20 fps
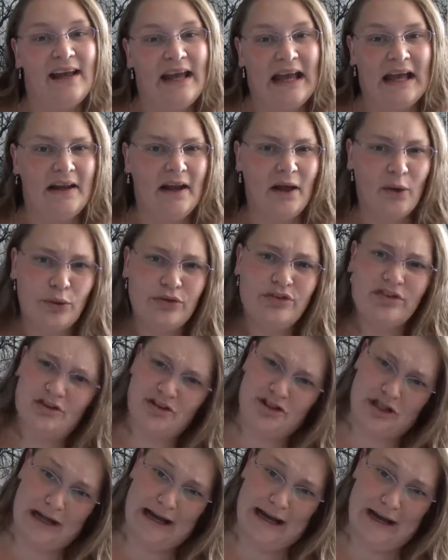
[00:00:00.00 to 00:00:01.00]
and I also
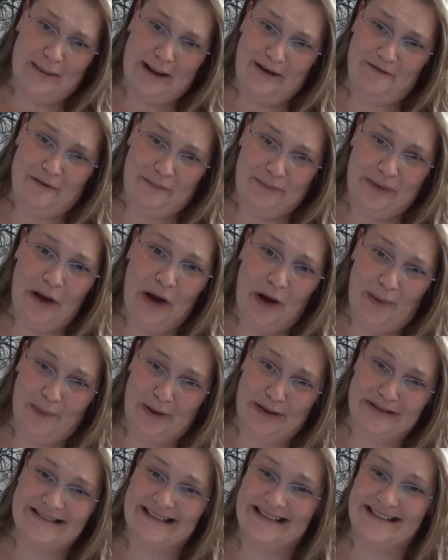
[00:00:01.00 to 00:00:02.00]
shy away from the hot
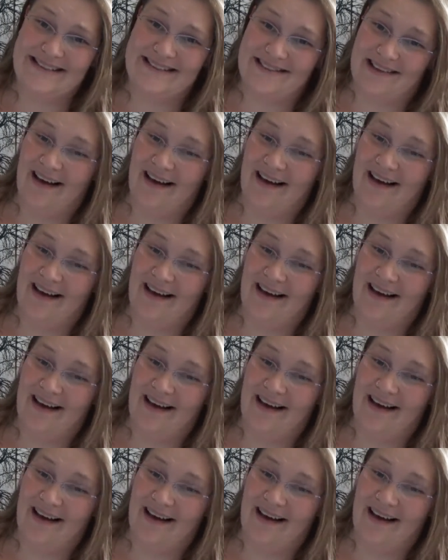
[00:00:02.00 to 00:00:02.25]
process.